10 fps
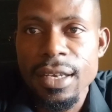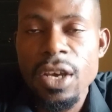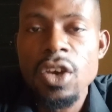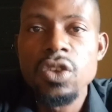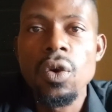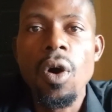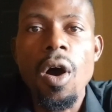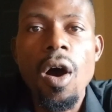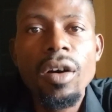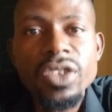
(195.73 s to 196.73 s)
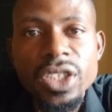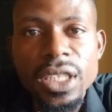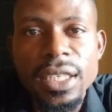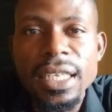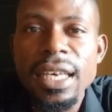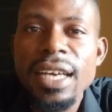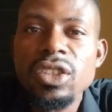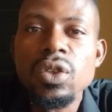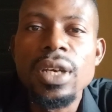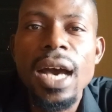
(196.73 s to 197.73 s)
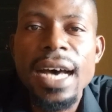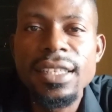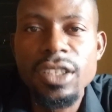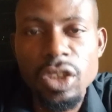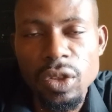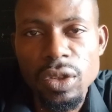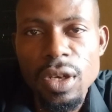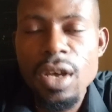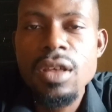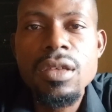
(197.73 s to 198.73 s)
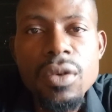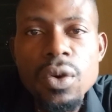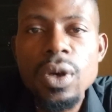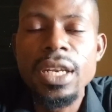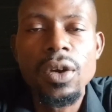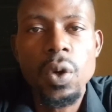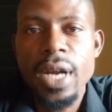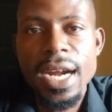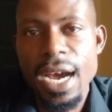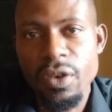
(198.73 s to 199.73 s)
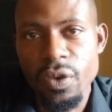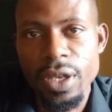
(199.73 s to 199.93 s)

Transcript: So oxygen gets to the heart tissues through the coronary artery.